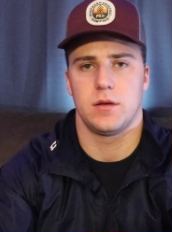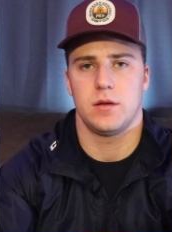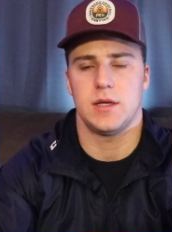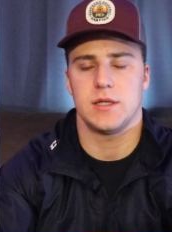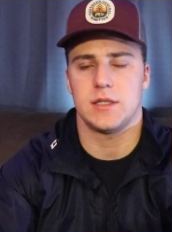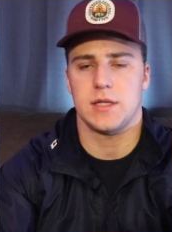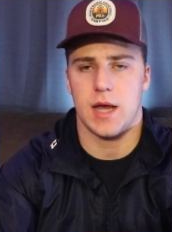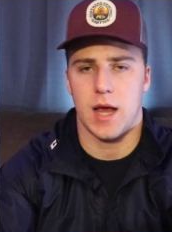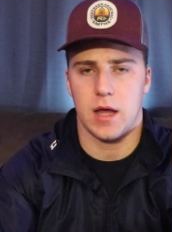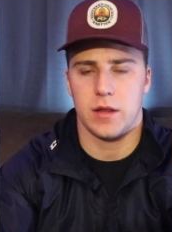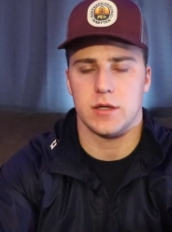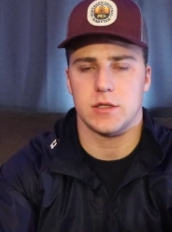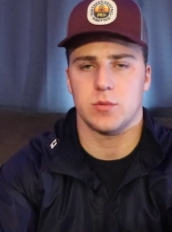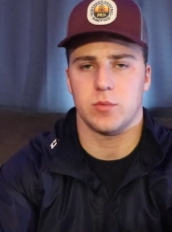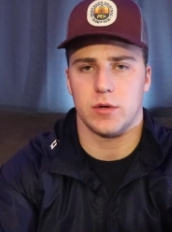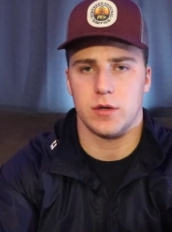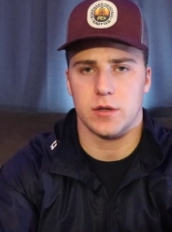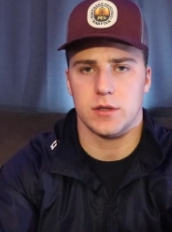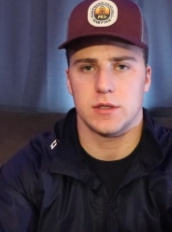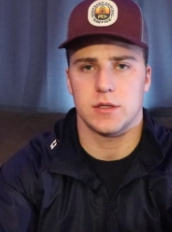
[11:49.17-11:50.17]
You see how
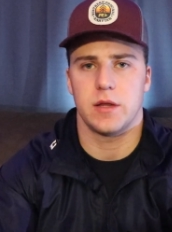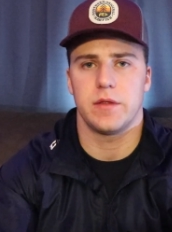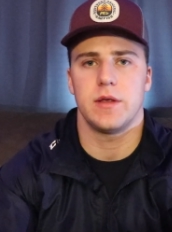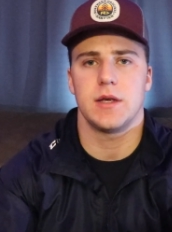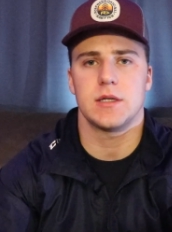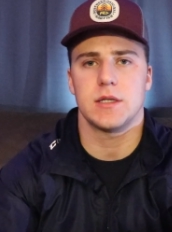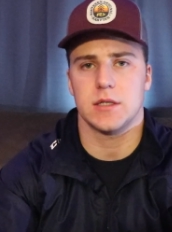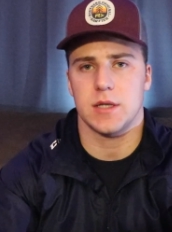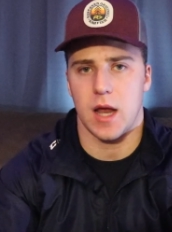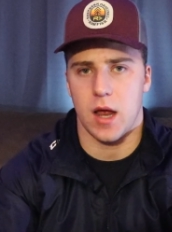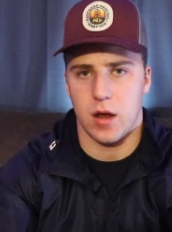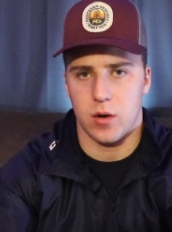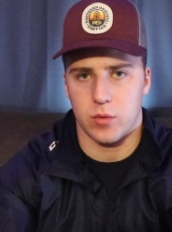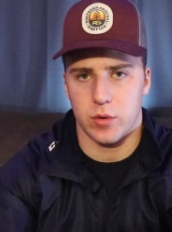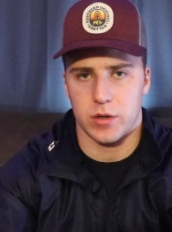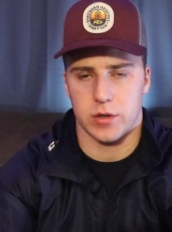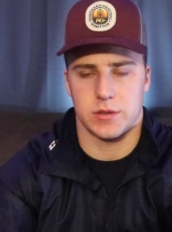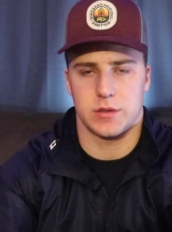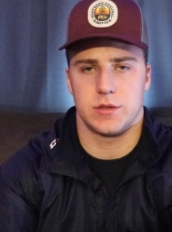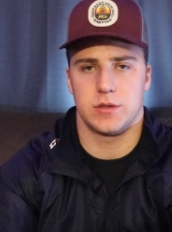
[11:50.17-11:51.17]
this works? This is how it
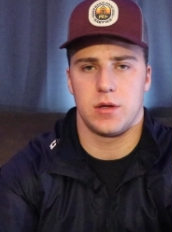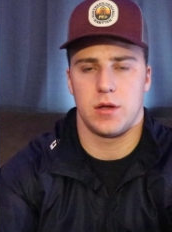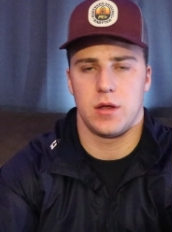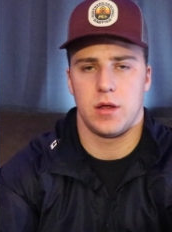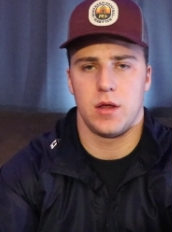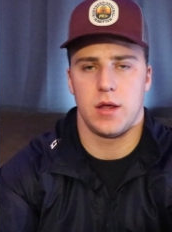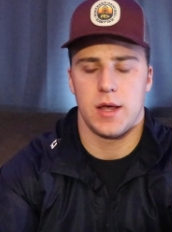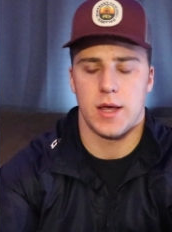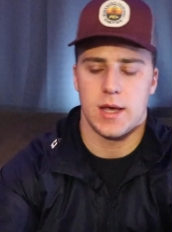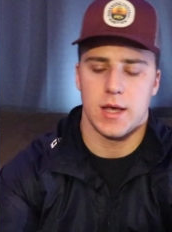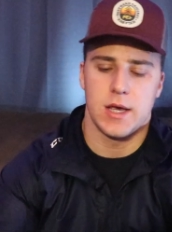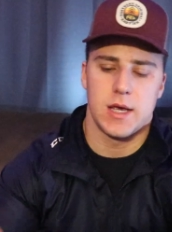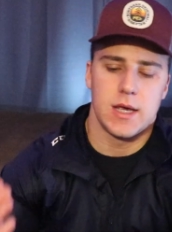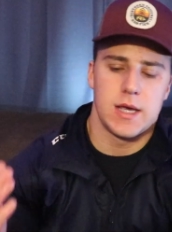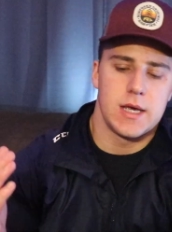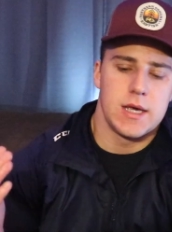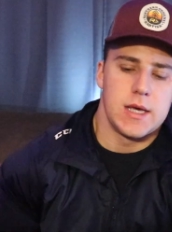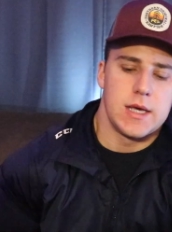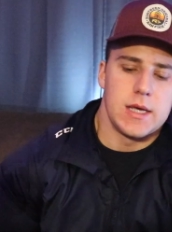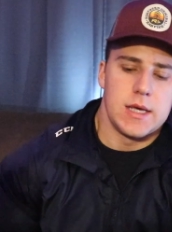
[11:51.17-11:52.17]
works.
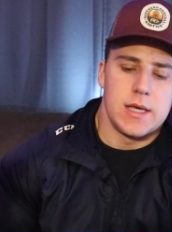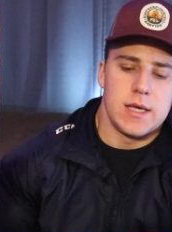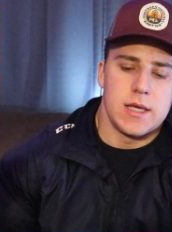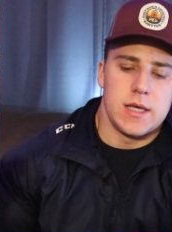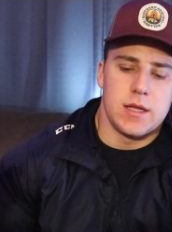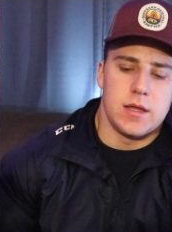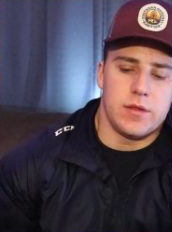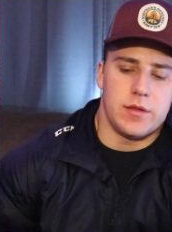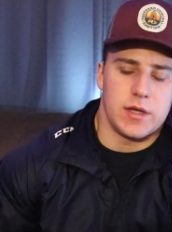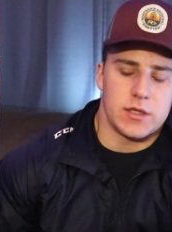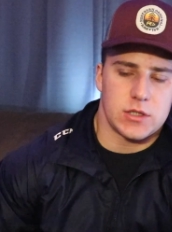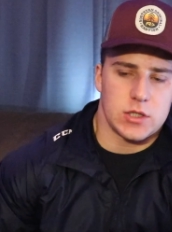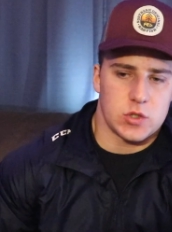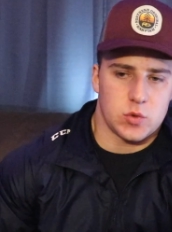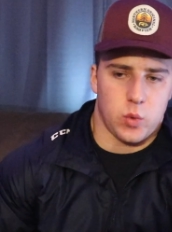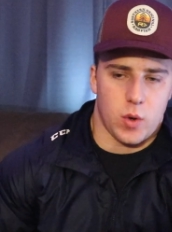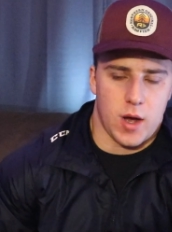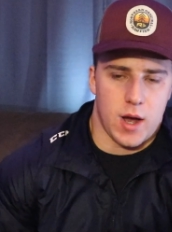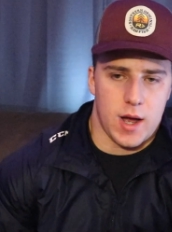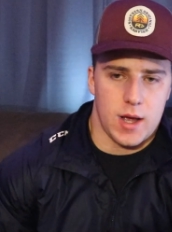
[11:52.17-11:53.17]
This
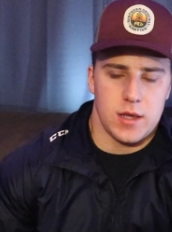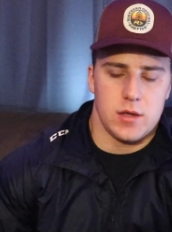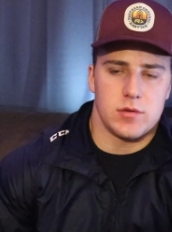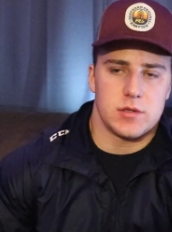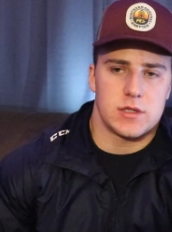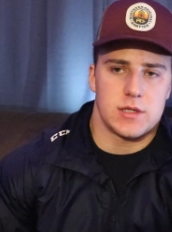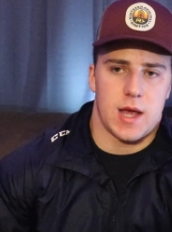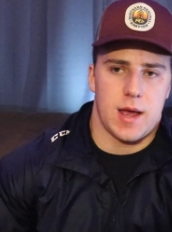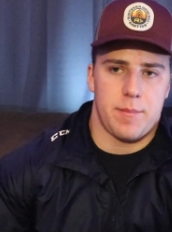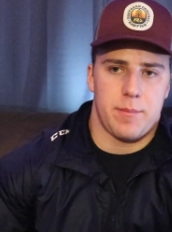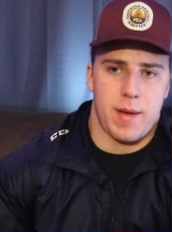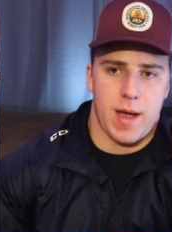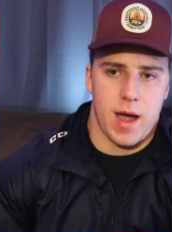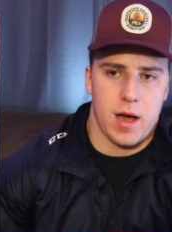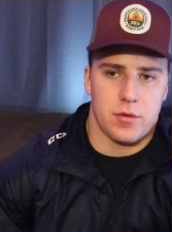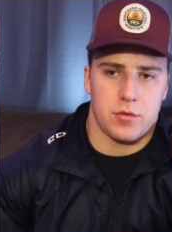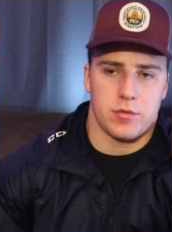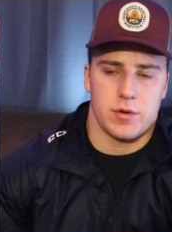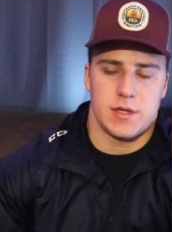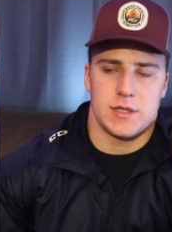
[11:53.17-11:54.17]
is why you set
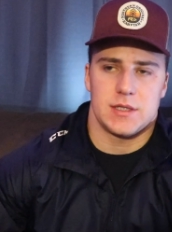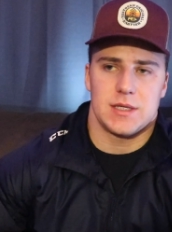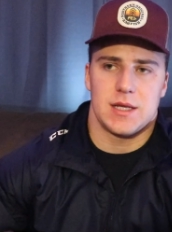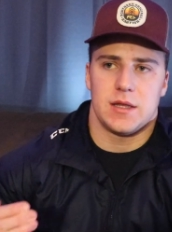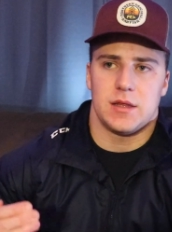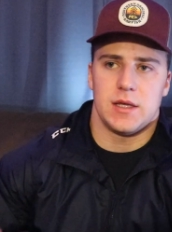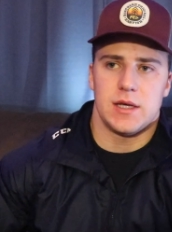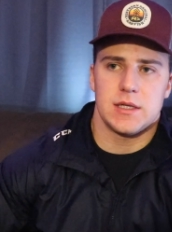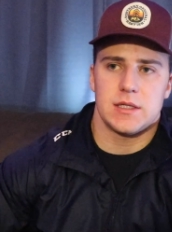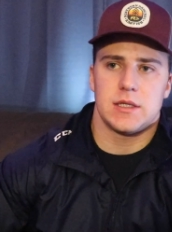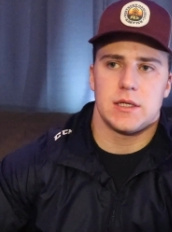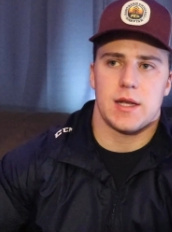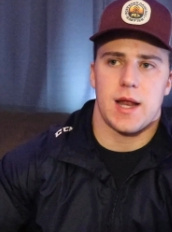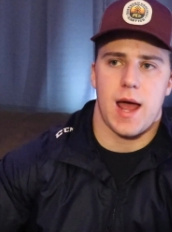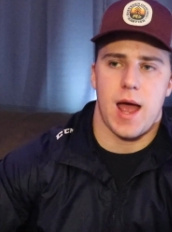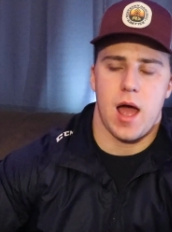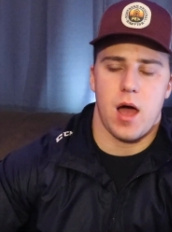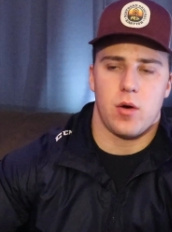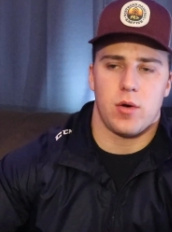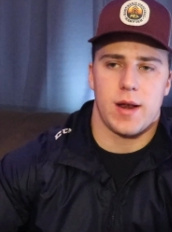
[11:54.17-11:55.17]
boundaries. This is
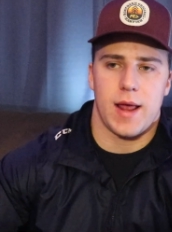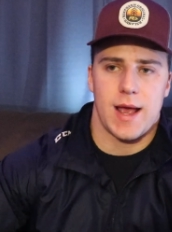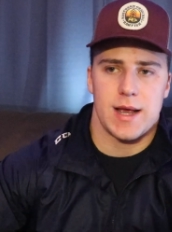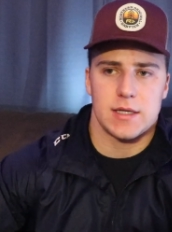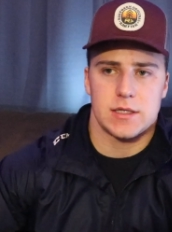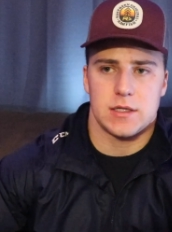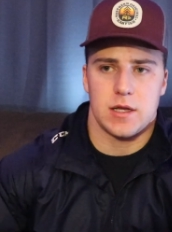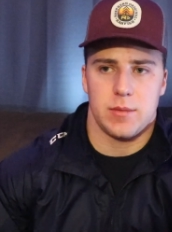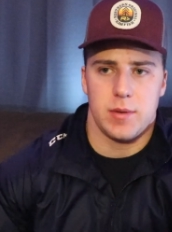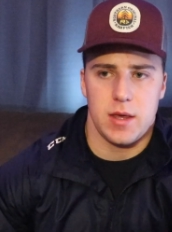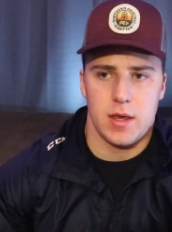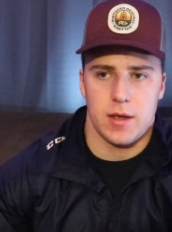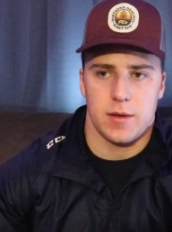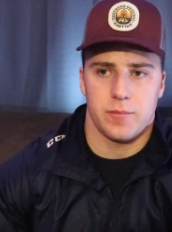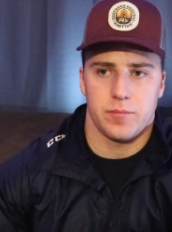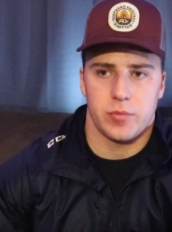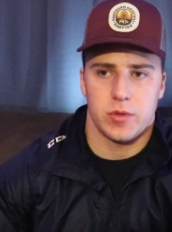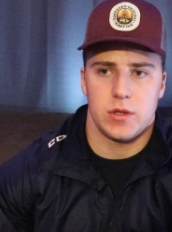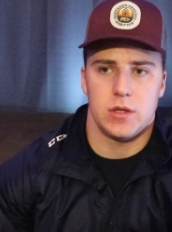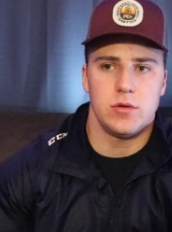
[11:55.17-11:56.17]
how it has to be.
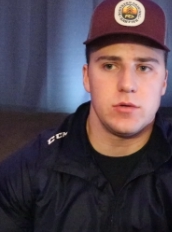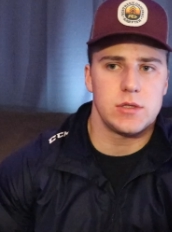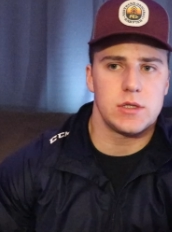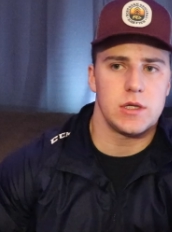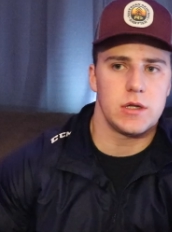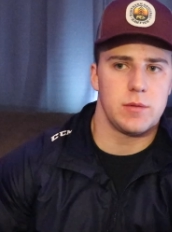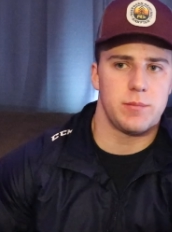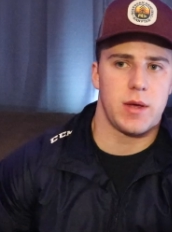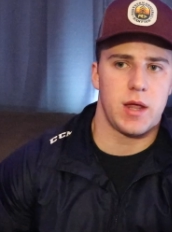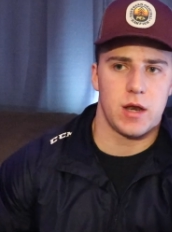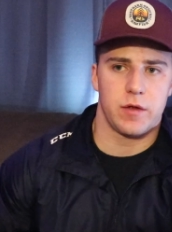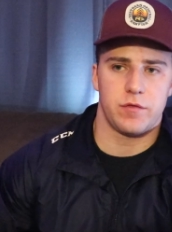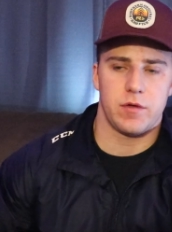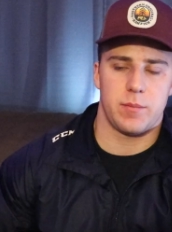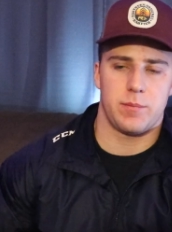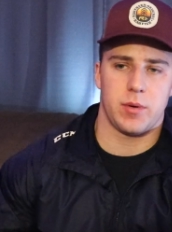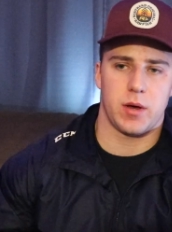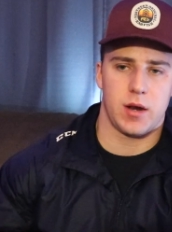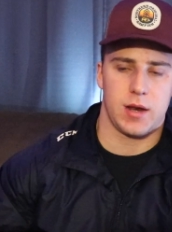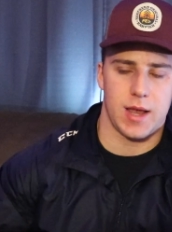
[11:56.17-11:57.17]
You still
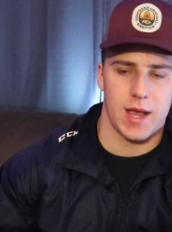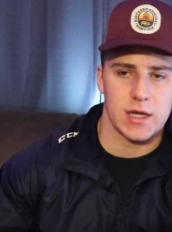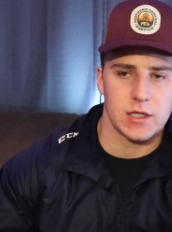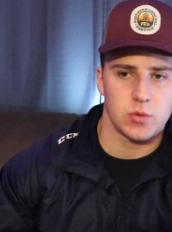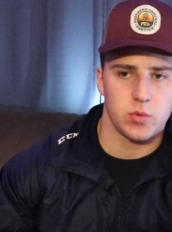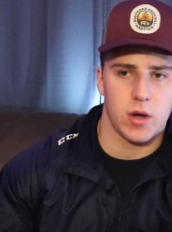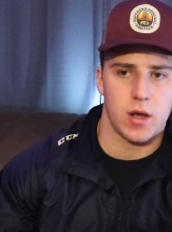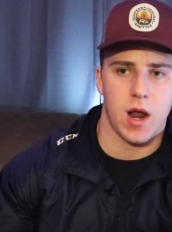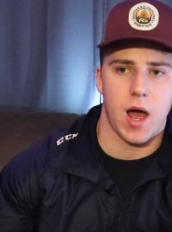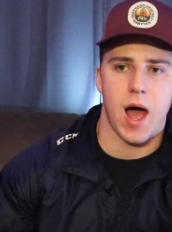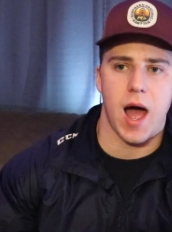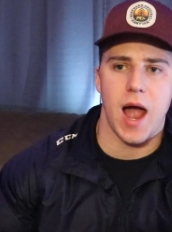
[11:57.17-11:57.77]
benefit, but guess what?